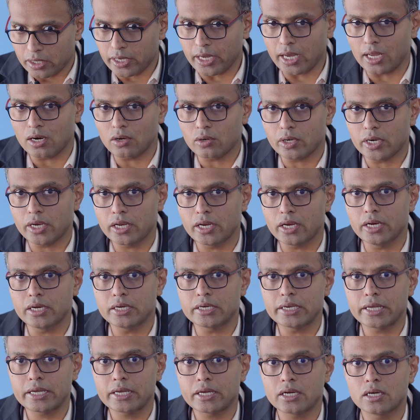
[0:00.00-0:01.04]
calorie
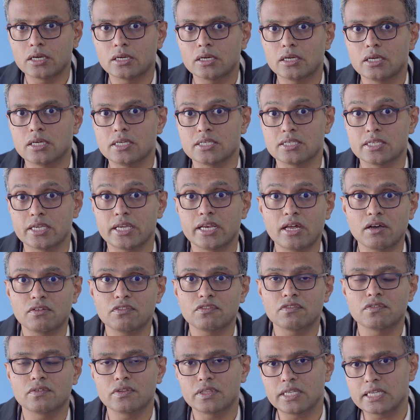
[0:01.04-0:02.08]
intake is
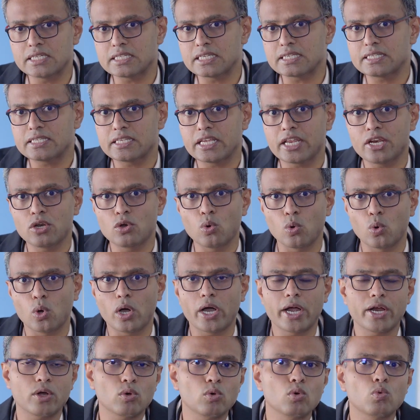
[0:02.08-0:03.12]
enough, they just say,
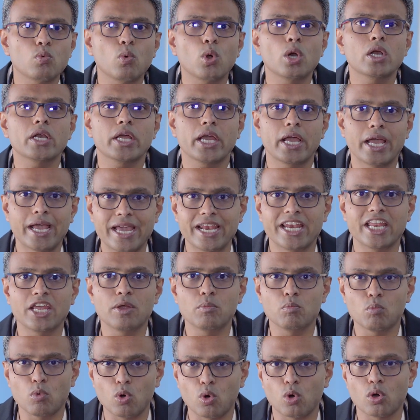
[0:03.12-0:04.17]
no, I don't want
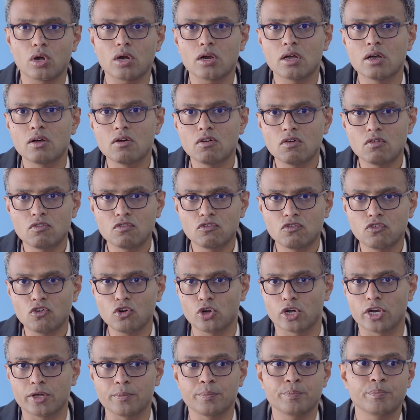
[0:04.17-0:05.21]
any more
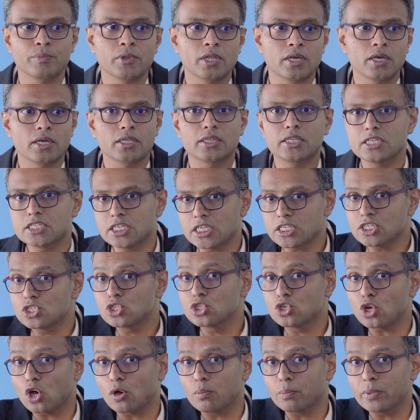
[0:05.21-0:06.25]
food. They just
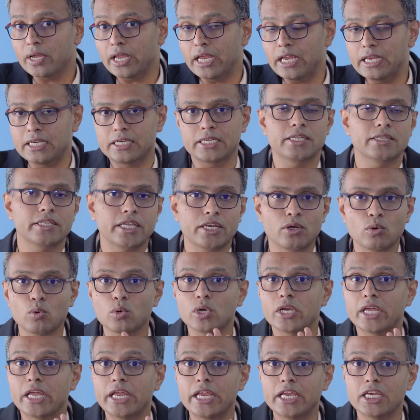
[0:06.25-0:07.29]
stop eating, they
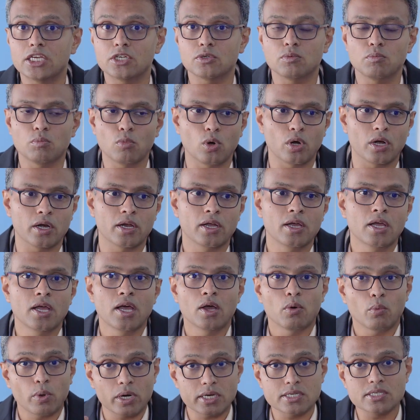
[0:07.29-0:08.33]
don't eat more.
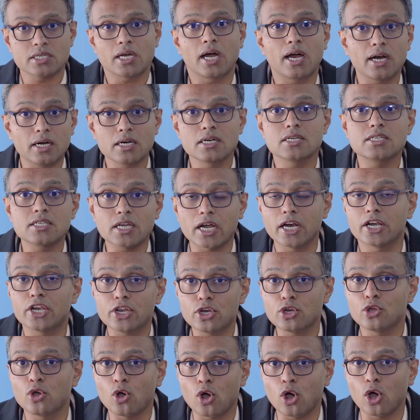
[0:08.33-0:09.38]
Whereas adults
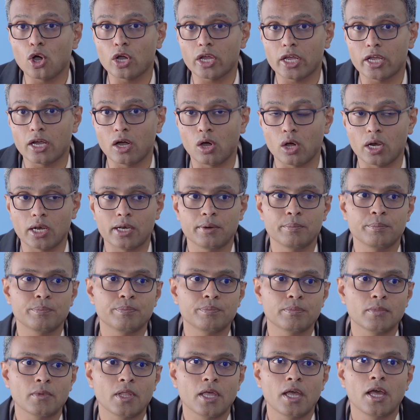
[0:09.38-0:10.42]
continue hogging on.
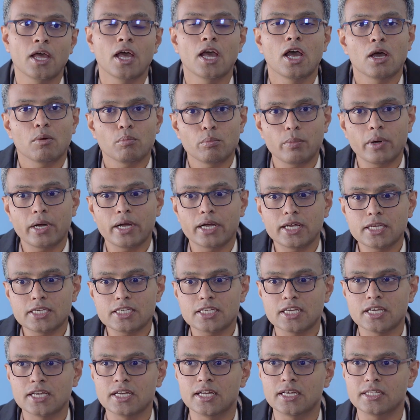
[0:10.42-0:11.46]

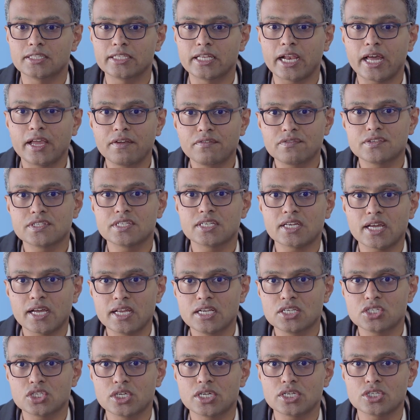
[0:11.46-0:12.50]
But the
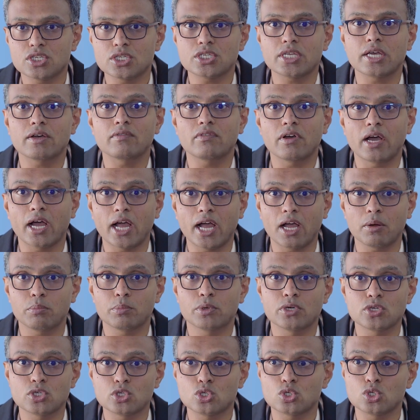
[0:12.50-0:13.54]
lifestyle changes have
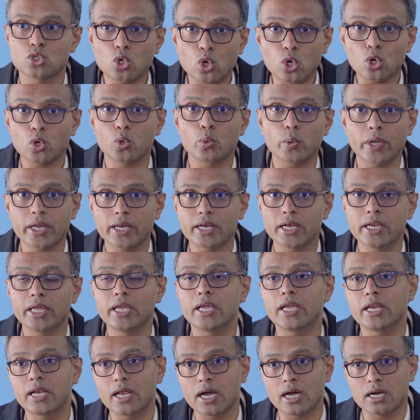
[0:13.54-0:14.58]
happened so
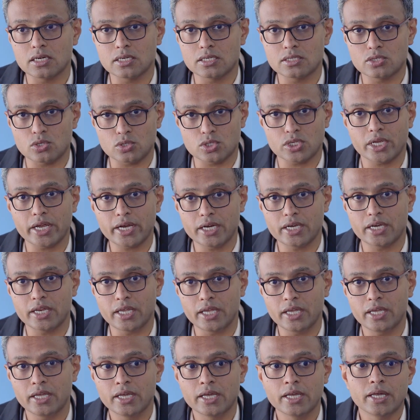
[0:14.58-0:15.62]
quickly in our
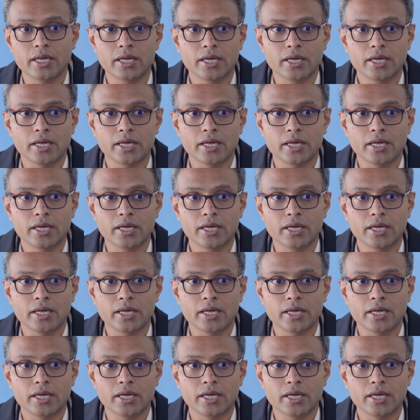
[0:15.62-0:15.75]
society.